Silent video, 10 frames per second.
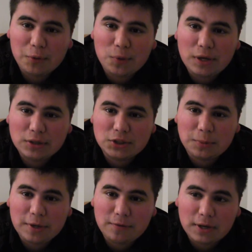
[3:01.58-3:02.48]
everyone else
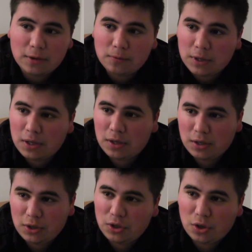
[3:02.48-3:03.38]
to make fun of.
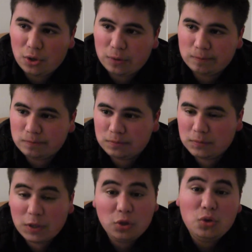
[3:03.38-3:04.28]
You
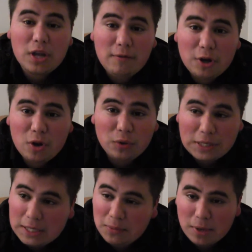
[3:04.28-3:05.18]
never know.
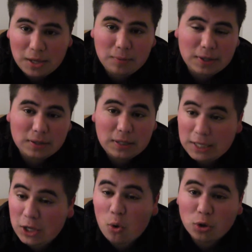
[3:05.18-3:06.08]

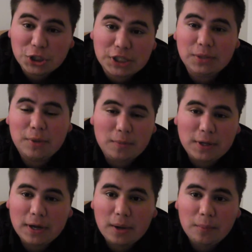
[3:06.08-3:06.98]
He or she may
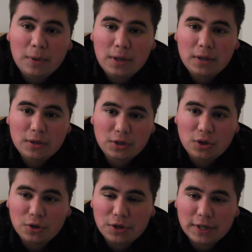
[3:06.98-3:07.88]
become,
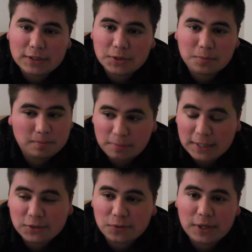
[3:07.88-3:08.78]
your next
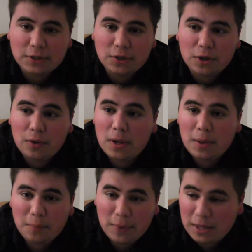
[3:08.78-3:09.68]
best friend,
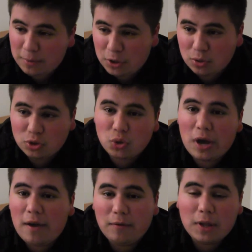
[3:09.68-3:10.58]
Maybe you two
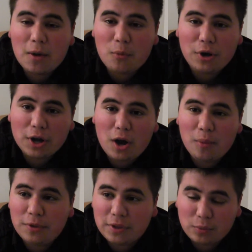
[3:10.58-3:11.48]
have a lot more in
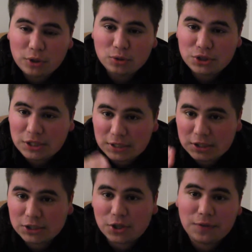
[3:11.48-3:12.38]
common than what you see
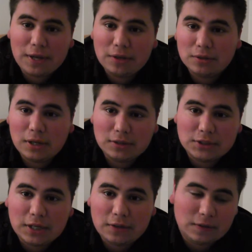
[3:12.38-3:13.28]
just on the
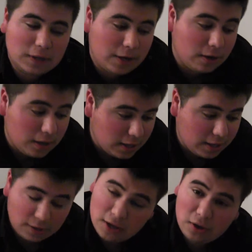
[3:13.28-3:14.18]
outside of the layer.
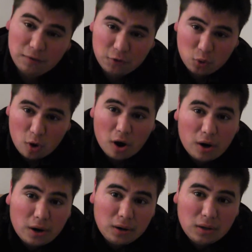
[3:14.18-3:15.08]
Now, if you
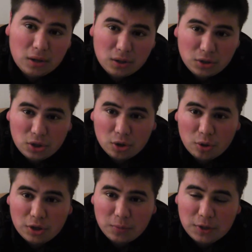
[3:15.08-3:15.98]
are,
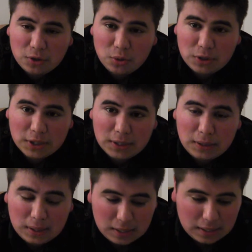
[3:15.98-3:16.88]
going to be the new kid,